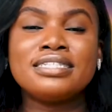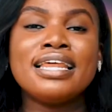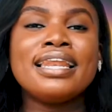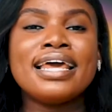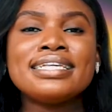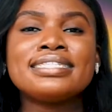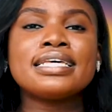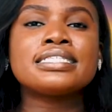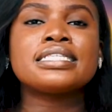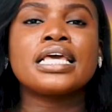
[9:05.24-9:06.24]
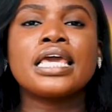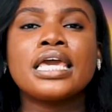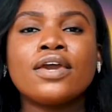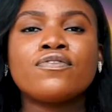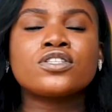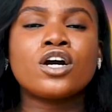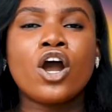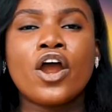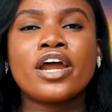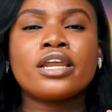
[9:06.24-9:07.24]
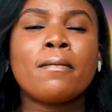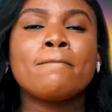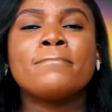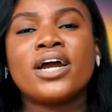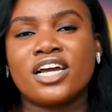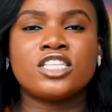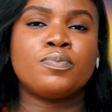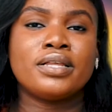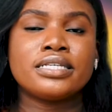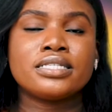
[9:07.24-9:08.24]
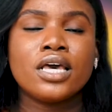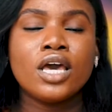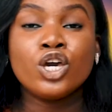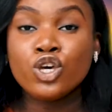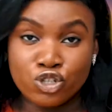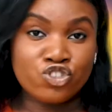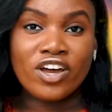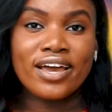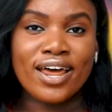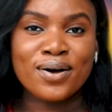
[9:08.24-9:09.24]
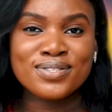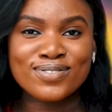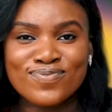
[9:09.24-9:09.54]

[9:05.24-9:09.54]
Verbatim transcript: the latest gift card marketplace you should try it out.